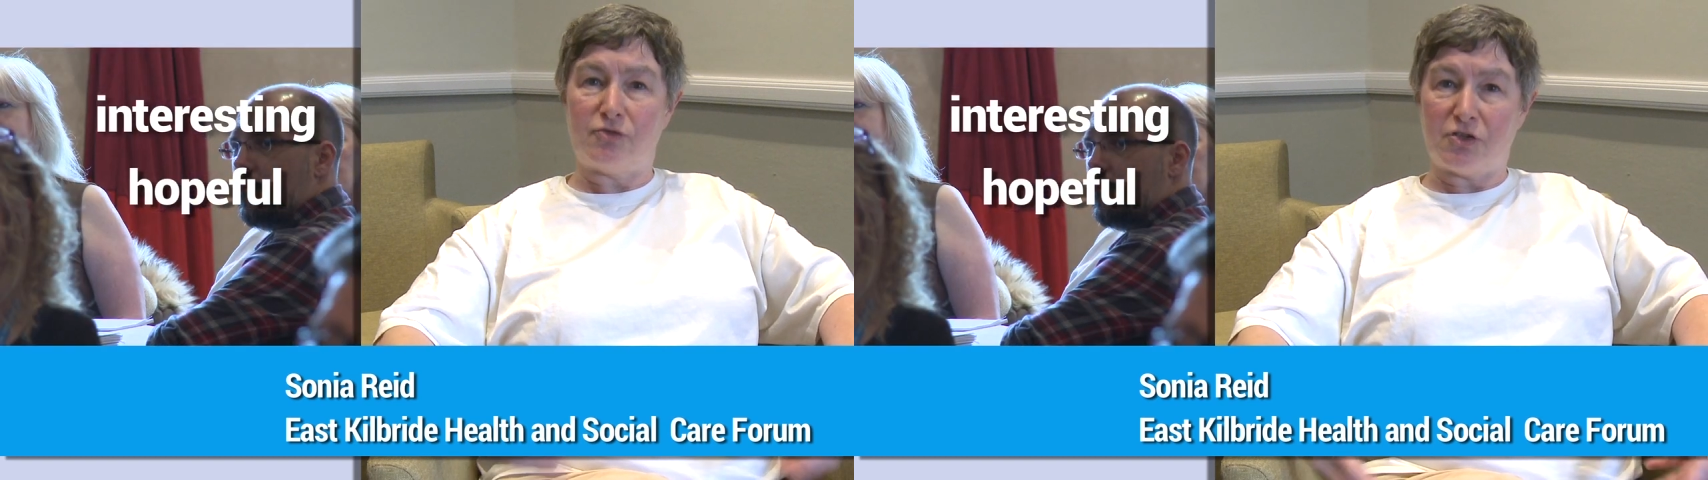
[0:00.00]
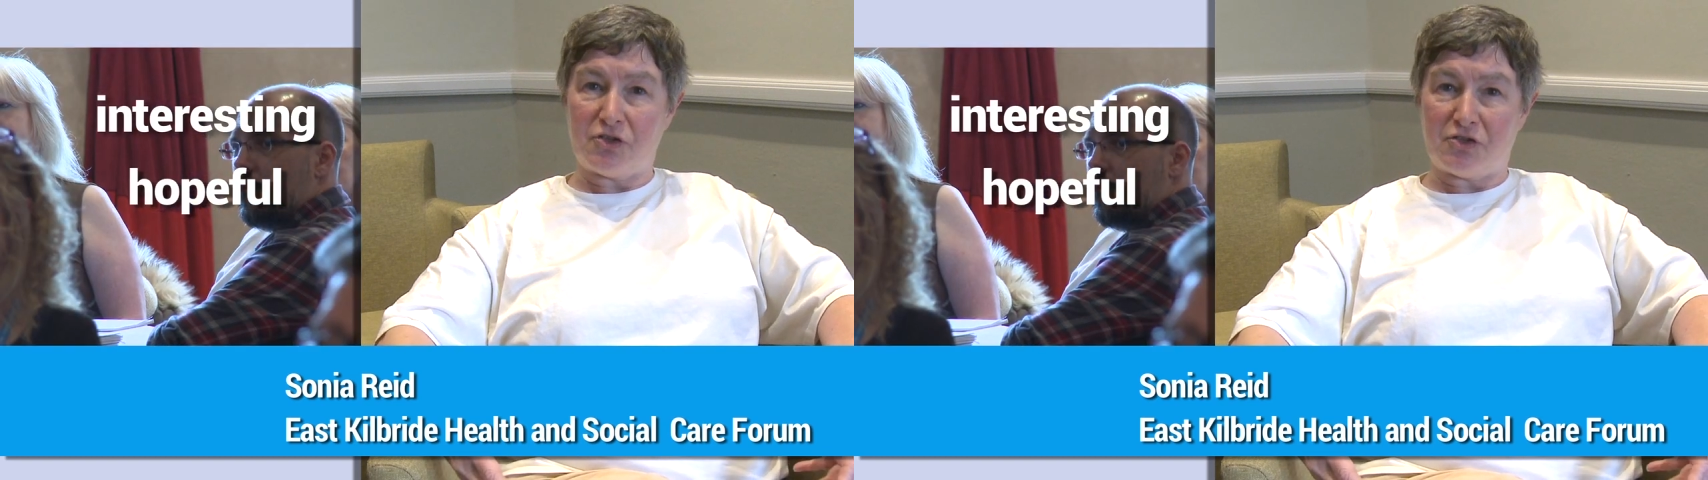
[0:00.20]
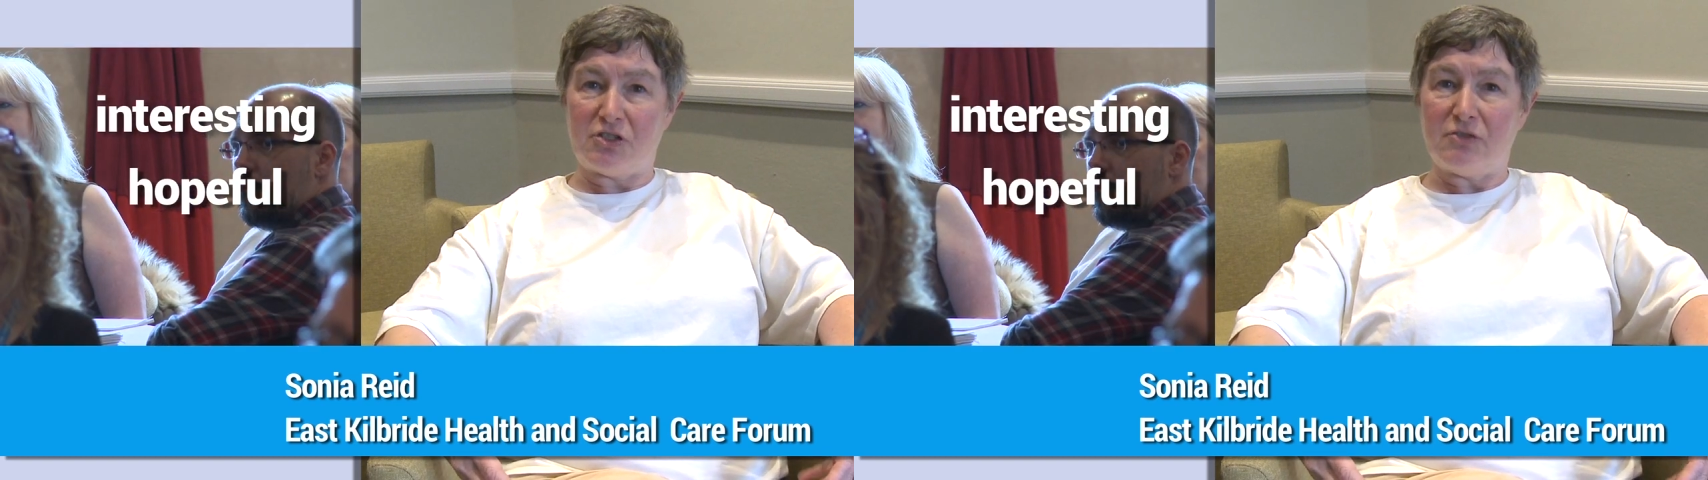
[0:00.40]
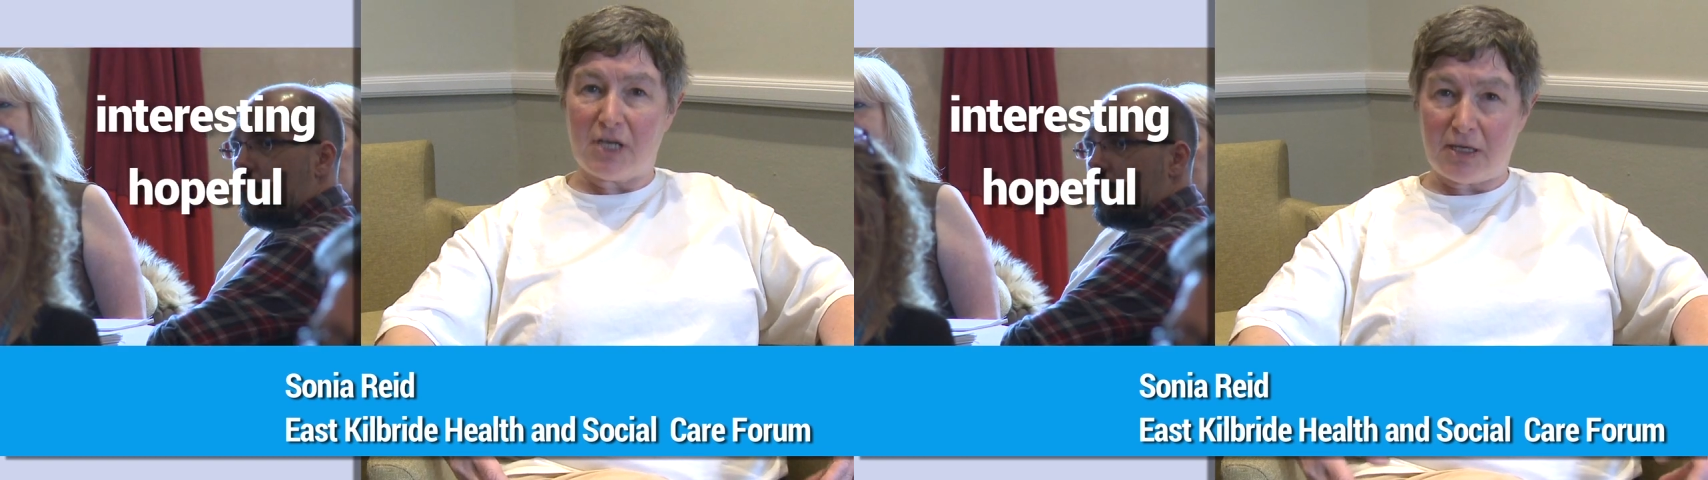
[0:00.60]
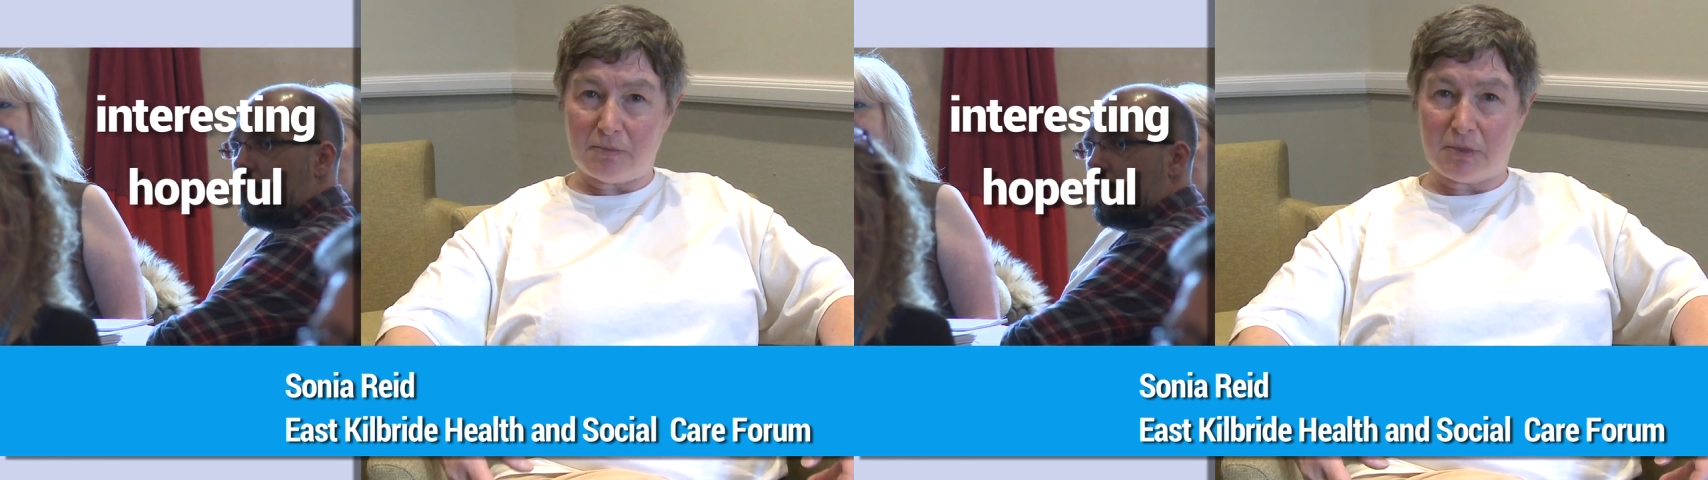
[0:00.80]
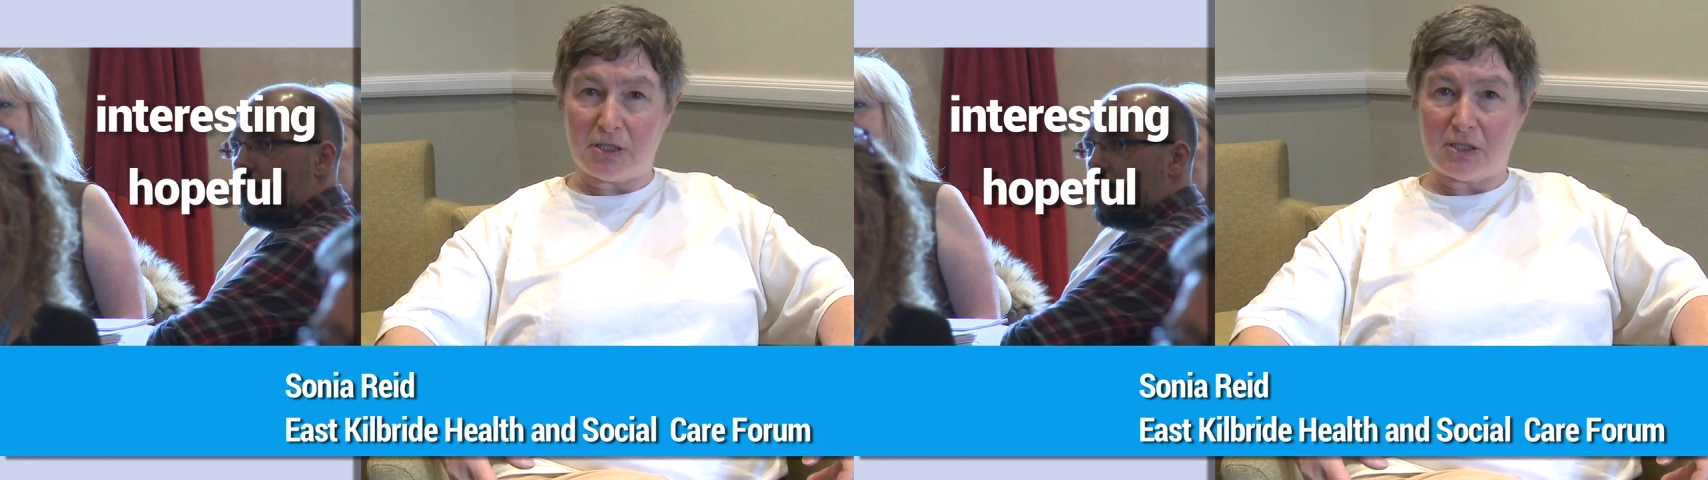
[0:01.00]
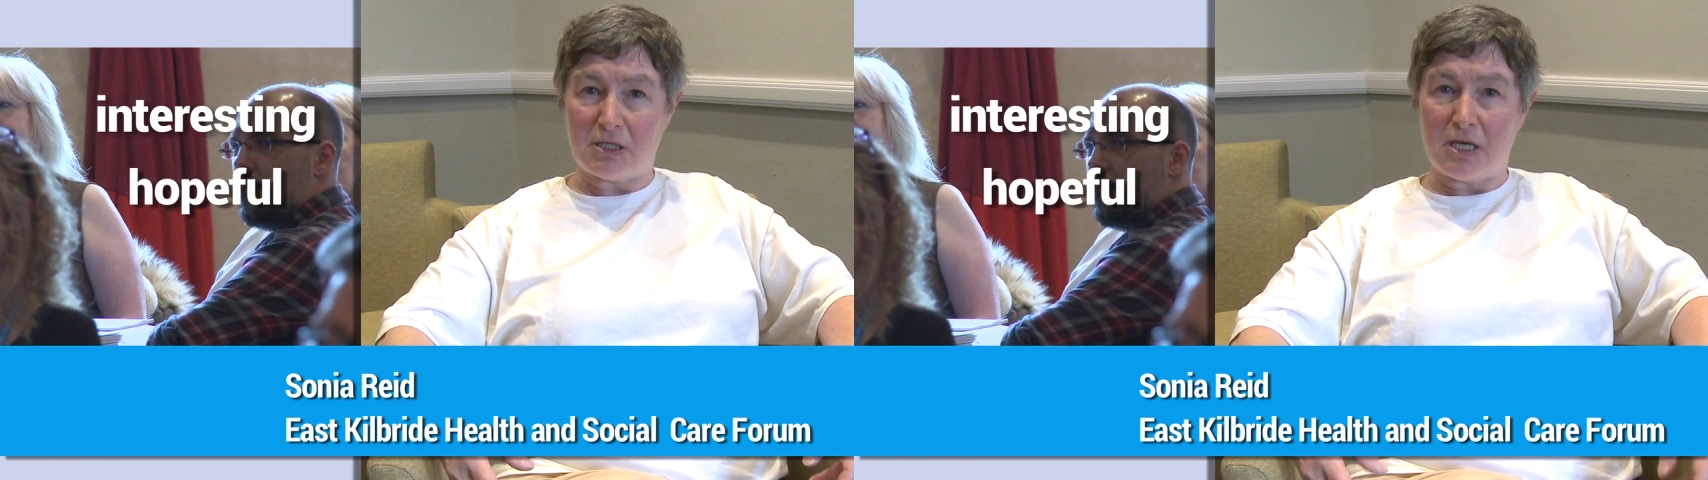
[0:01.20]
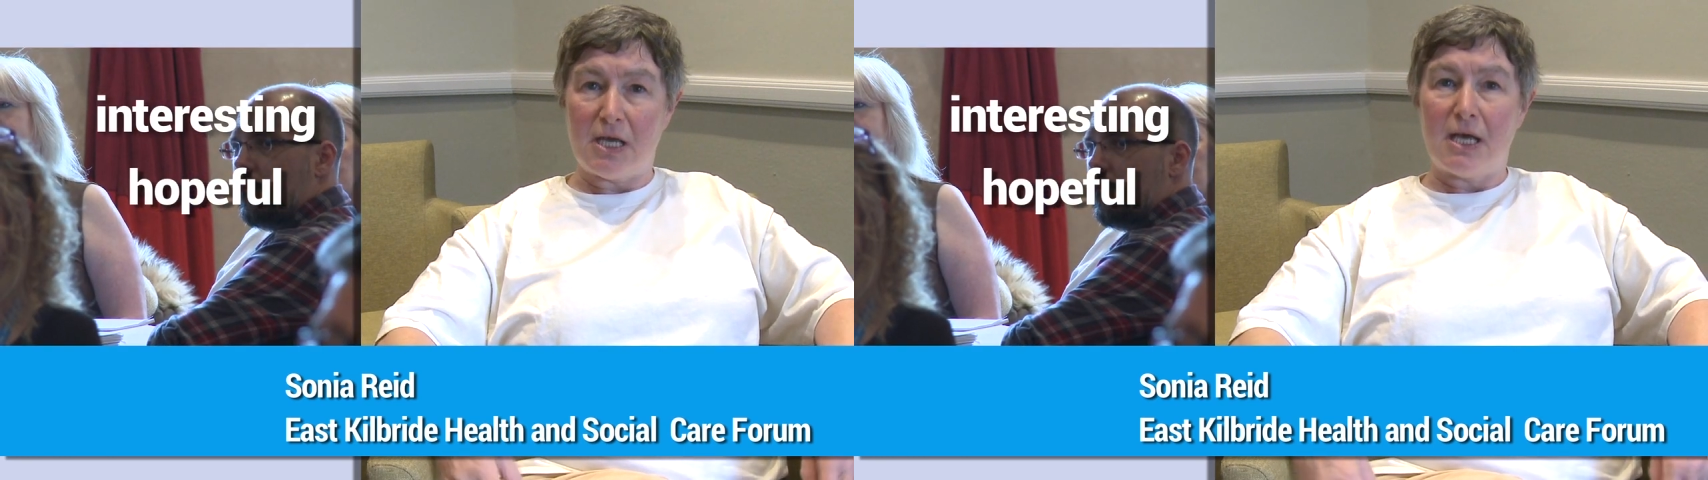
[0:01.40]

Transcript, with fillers: further development